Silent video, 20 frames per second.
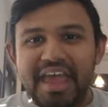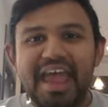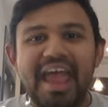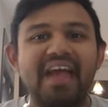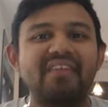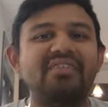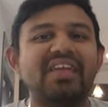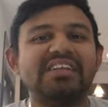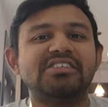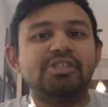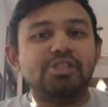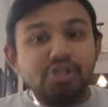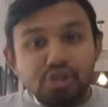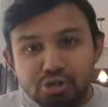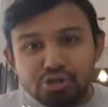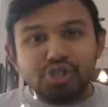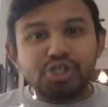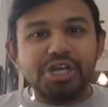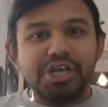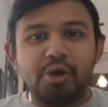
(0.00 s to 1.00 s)
and that's
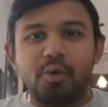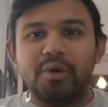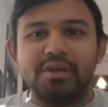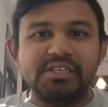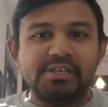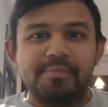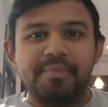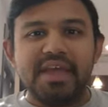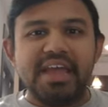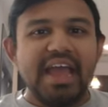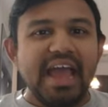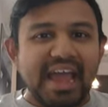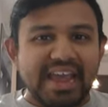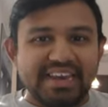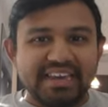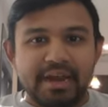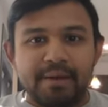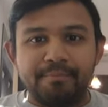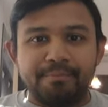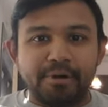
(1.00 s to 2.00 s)
usually going to be a
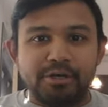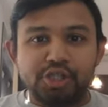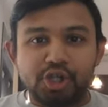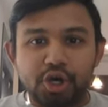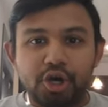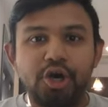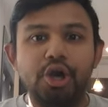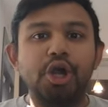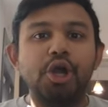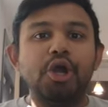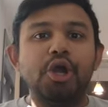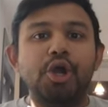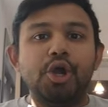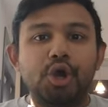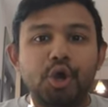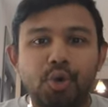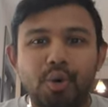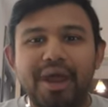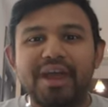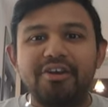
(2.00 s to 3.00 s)
temperature
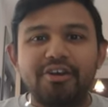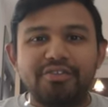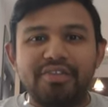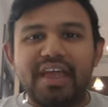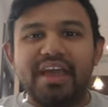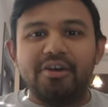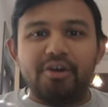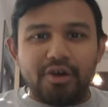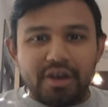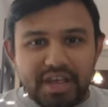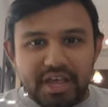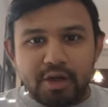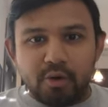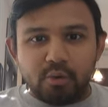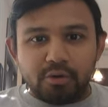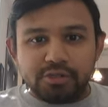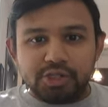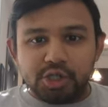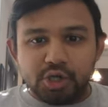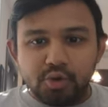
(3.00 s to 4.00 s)
greater than or
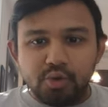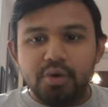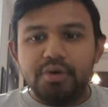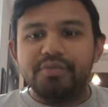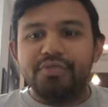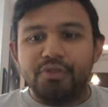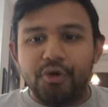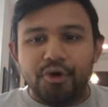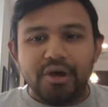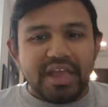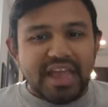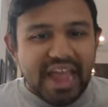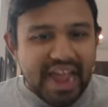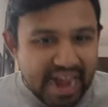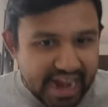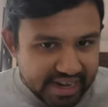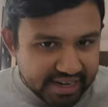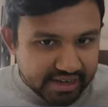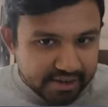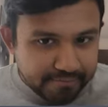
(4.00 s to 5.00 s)
equal to
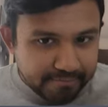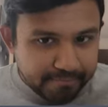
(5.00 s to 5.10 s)
thirty-eight.